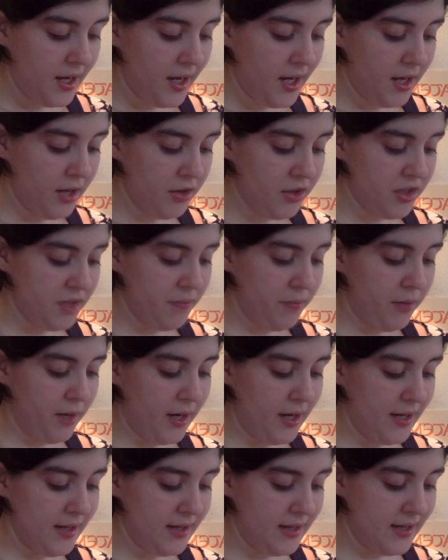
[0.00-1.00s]
He looked
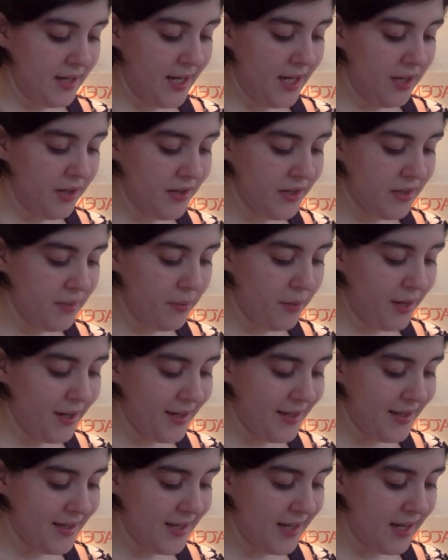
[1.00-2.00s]
surprised. He looked
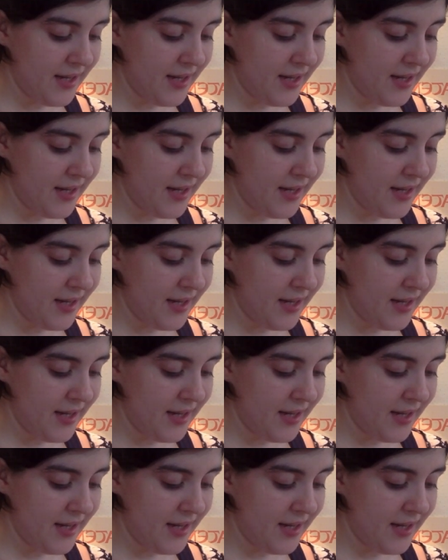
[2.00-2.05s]
surprised,